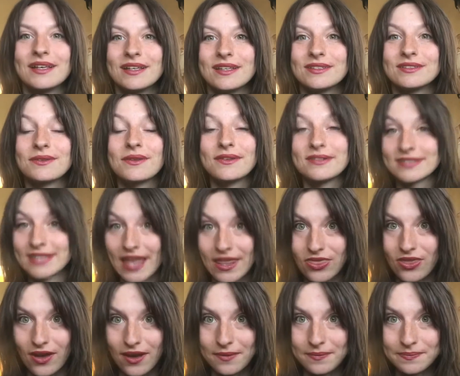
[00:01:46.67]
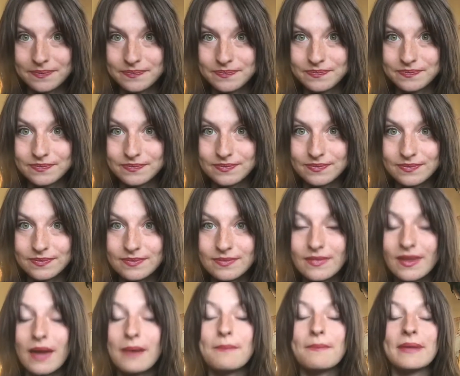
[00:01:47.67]
So there's that thought.
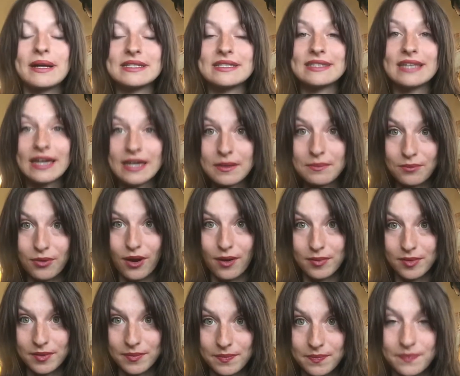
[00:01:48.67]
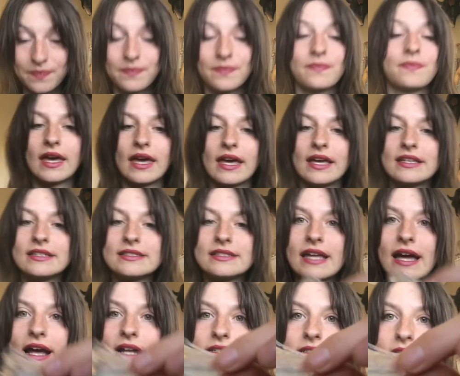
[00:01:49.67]
My second problem is
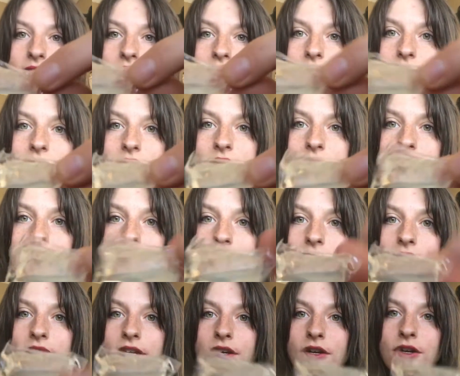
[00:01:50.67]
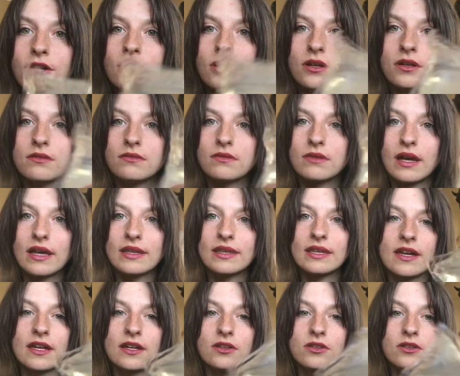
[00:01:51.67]
that the clear, I
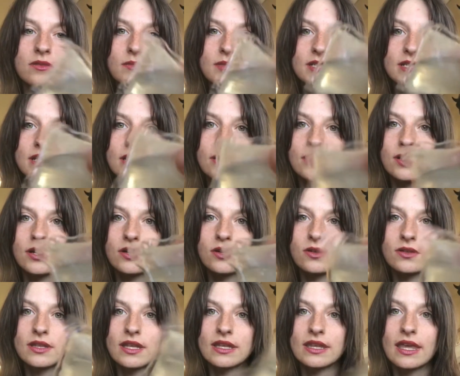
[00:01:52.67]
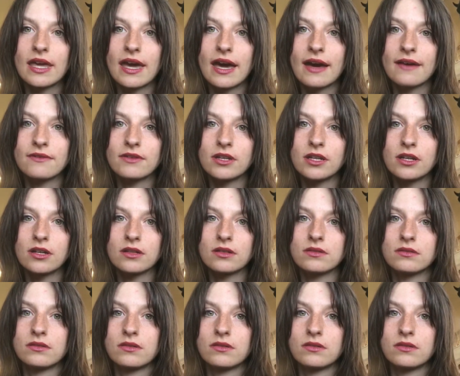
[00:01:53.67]
think, the material that they have in here,